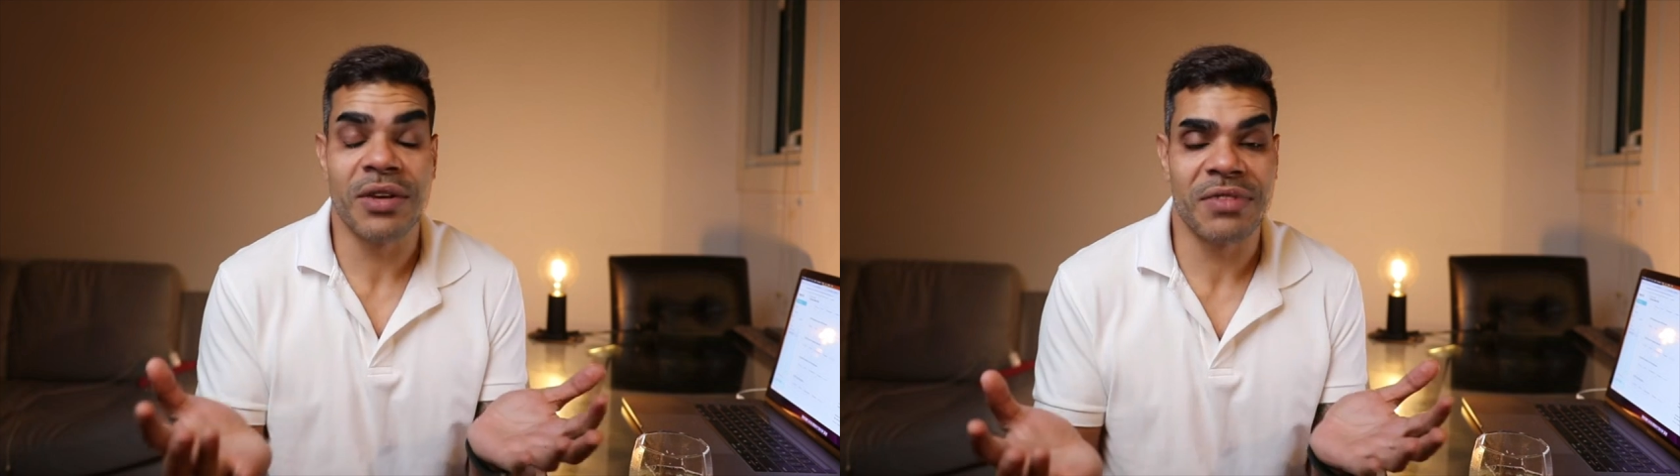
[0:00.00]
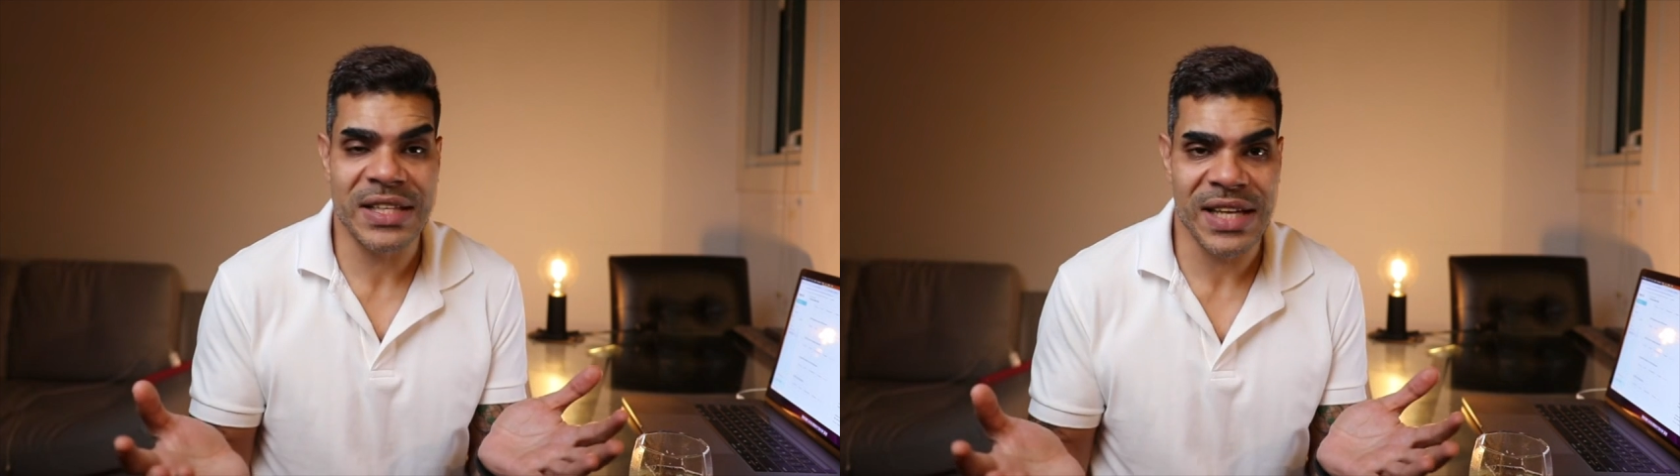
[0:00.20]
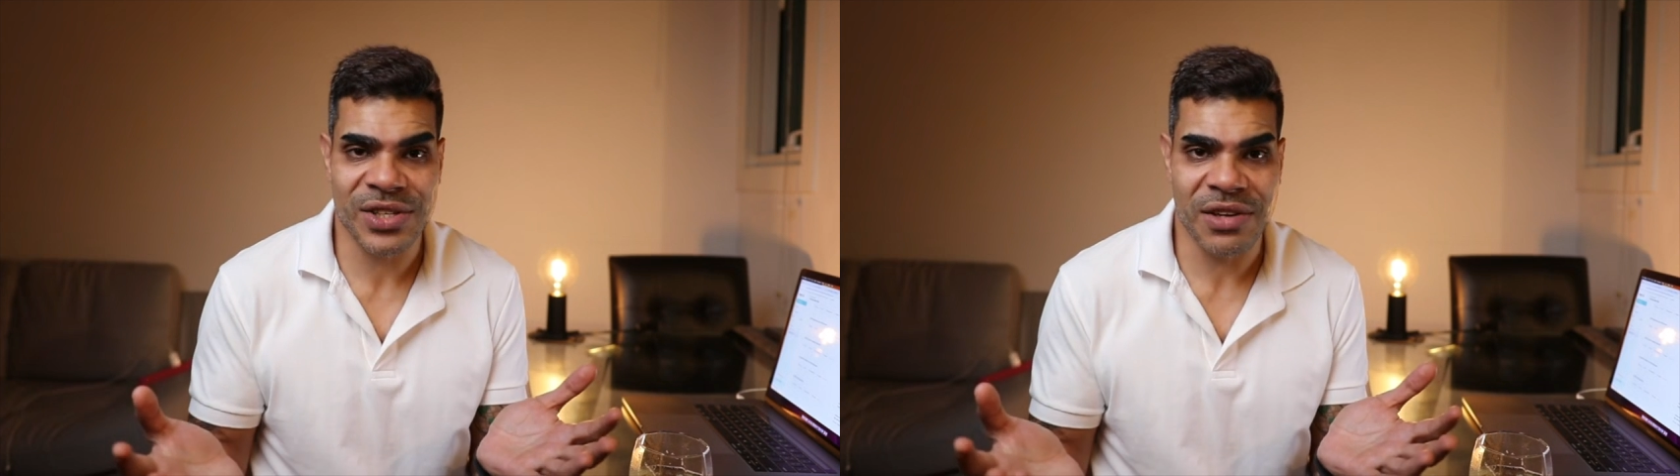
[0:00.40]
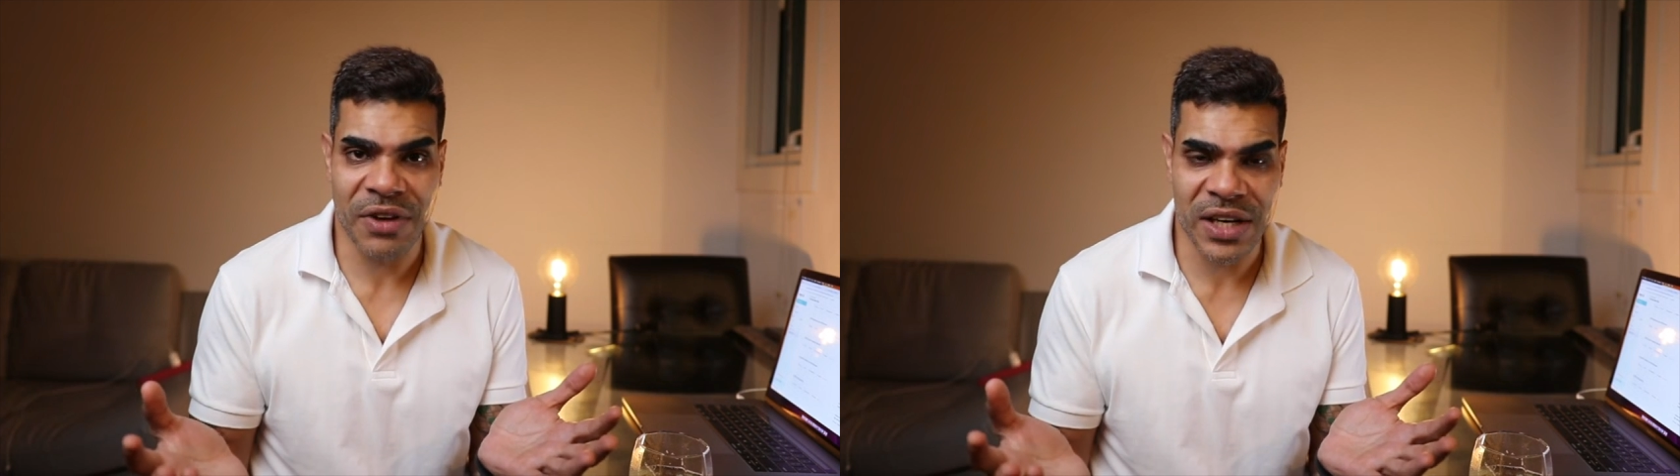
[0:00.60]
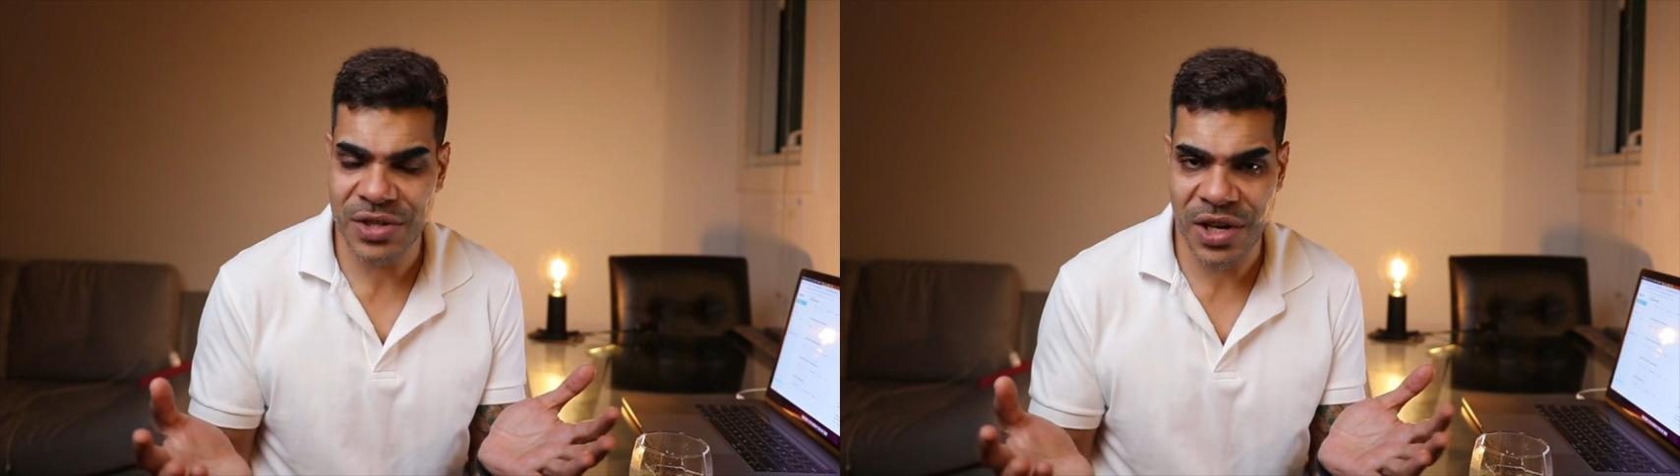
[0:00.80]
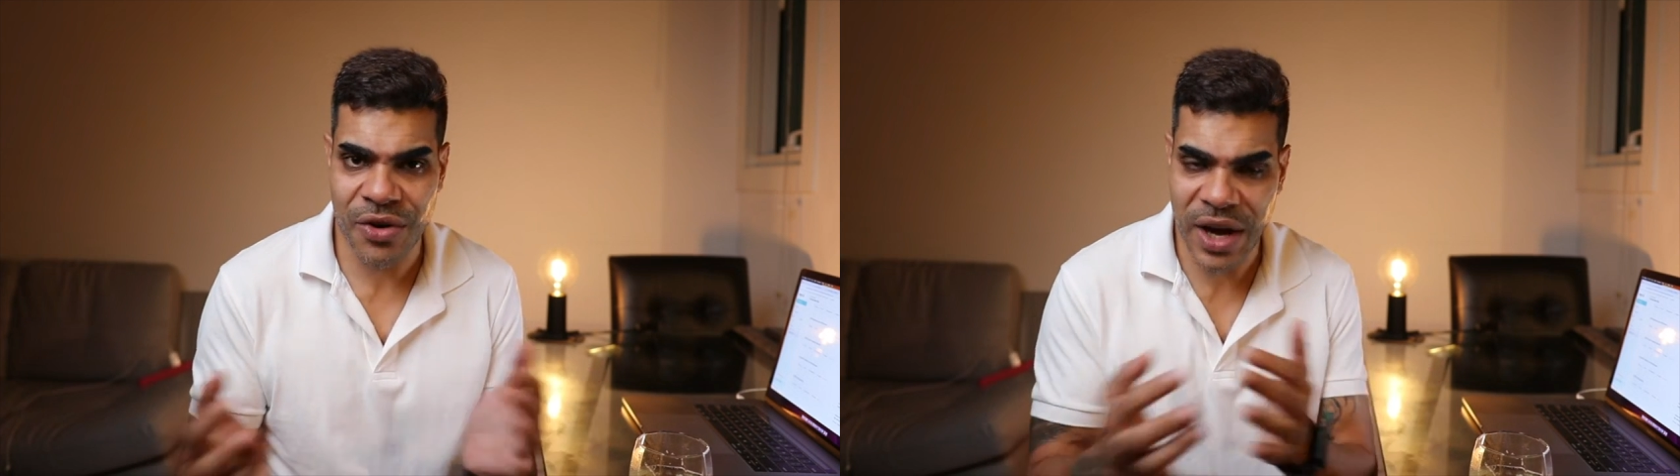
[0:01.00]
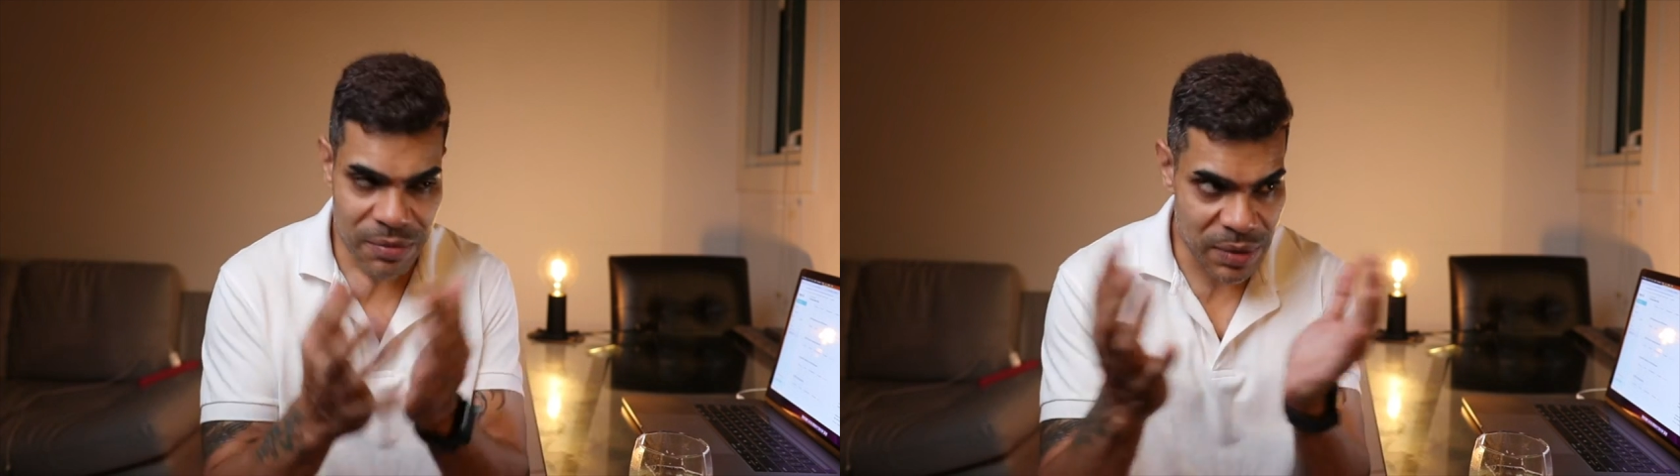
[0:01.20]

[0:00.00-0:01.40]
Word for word: know if that's actually factually correct,